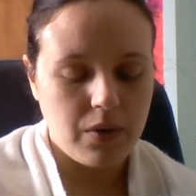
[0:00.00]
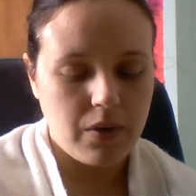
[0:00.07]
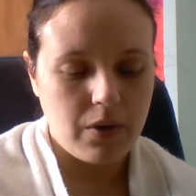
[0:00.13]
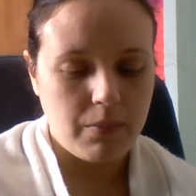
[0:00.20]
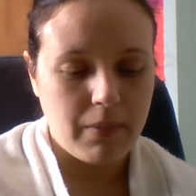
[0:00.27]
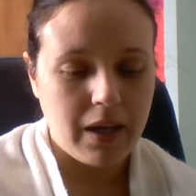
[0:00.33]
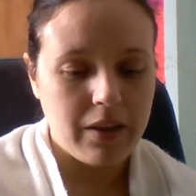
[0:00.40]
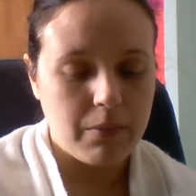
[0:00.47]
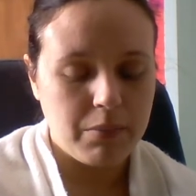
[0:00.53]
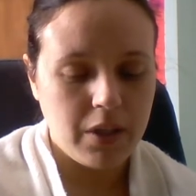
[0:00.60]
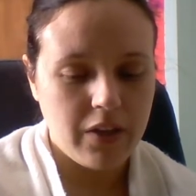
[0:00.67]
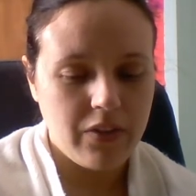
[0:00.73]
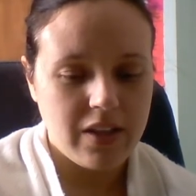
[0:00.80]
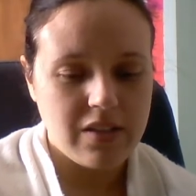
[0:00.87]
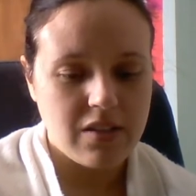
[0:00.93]
or the
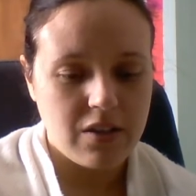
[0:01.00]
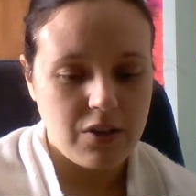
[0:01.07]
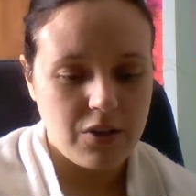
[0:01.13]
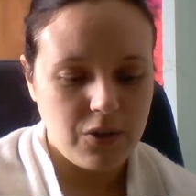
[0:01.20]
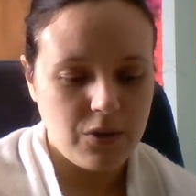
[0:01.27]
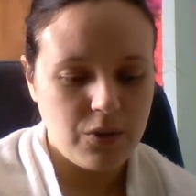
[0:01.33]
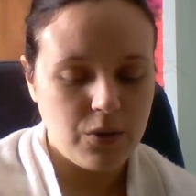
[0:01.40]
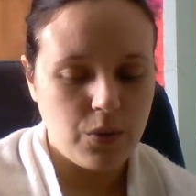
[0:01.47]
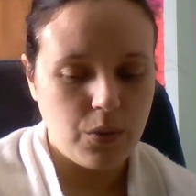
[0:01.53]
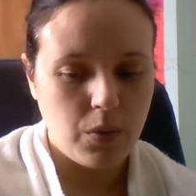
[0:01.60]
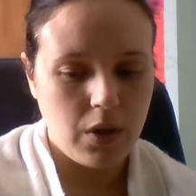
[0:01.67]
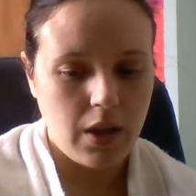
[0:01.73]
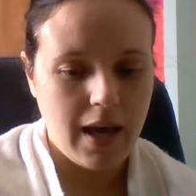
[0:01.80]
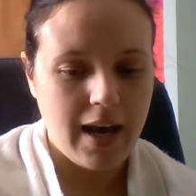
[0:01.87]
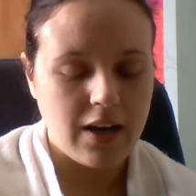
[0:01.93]
blood that's in you,
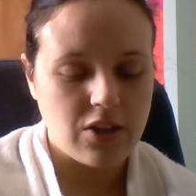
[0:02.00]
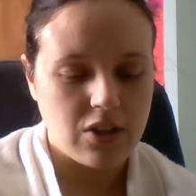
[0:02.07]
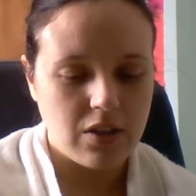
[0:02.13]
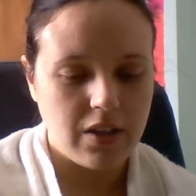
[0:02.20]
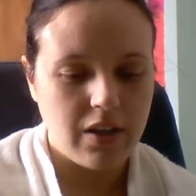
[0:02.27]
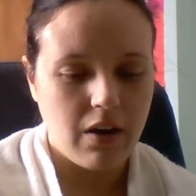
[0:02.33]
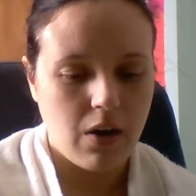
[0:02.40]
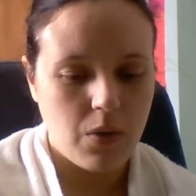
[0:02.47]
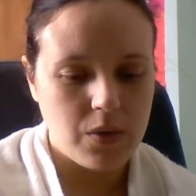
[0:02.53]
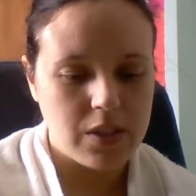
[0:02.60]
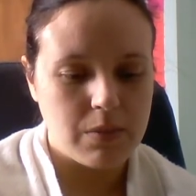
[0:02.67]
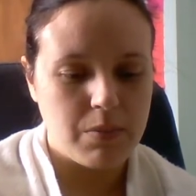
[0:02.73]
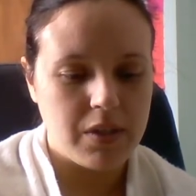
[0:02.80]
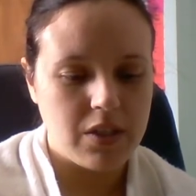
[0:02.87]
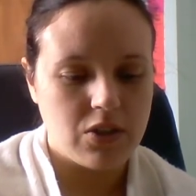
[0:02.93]
will actually
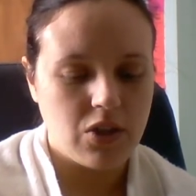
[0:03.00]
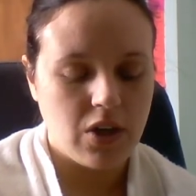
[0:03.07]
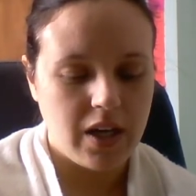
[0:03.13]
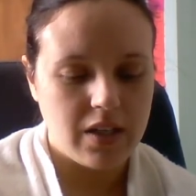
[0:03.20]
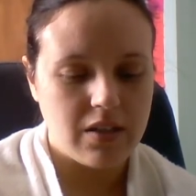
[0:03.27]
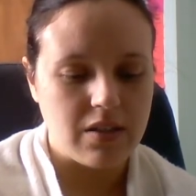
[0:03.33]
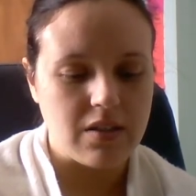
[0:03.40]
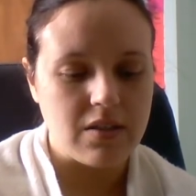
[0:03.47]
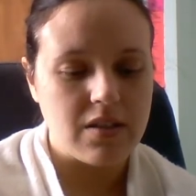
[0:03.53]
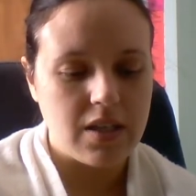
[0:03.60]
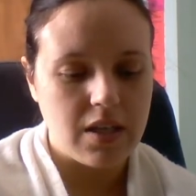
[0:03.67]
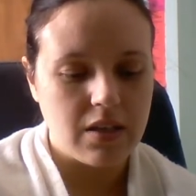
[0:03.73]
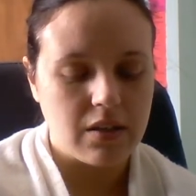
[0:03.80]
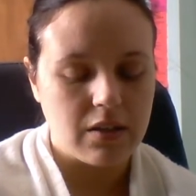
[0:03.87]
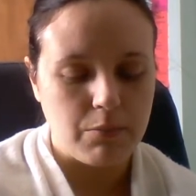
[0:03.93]
always be trying to
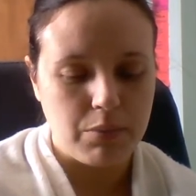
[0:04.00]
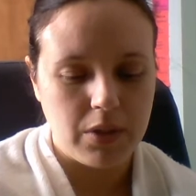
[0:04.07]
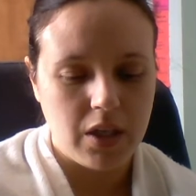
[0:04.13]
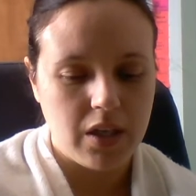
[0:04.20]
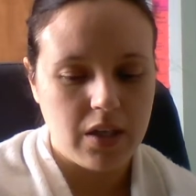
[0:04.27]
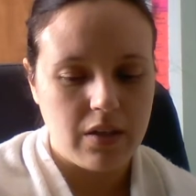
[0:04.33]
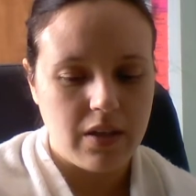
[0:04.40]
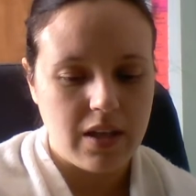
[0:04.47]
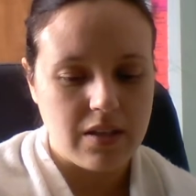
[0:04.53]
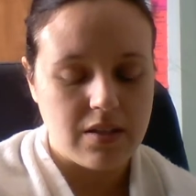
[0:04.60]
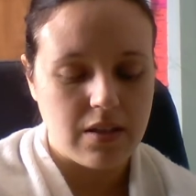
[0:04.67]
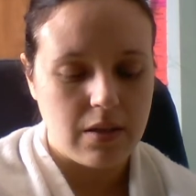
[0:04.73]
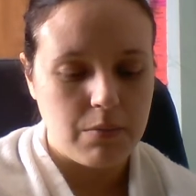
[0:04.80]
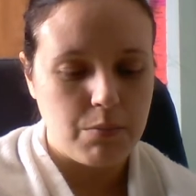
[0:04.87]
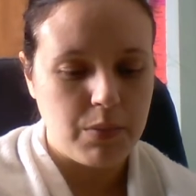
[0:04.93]
seek the blood
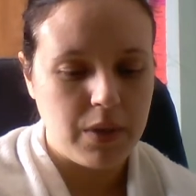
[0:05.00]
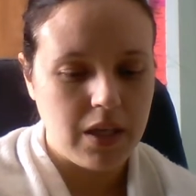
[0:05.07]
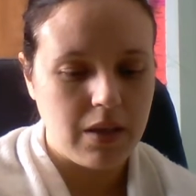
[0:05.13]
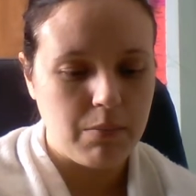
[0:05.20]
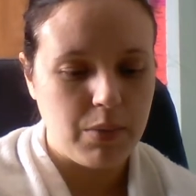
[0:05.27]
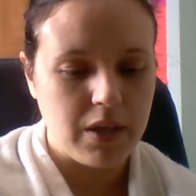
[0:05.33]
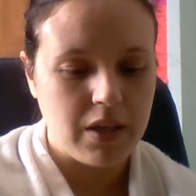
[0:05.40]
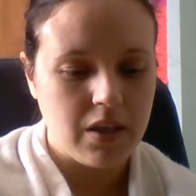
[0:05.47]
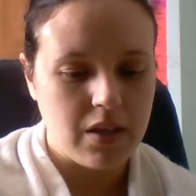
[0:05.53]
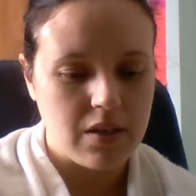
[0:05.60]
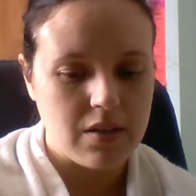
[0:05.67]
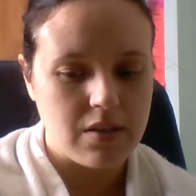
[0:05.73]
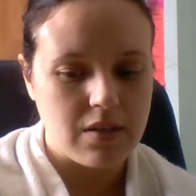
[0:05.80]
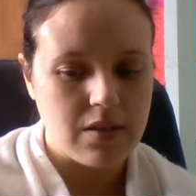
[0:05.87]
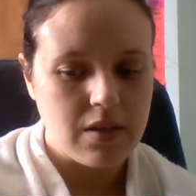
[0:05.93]
that's in me,
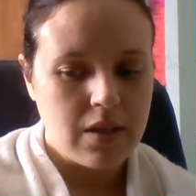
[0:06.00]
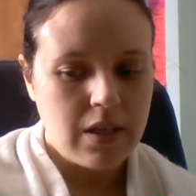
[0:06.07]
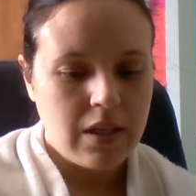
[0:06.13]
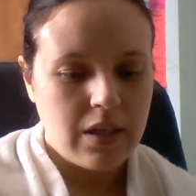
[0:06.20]
because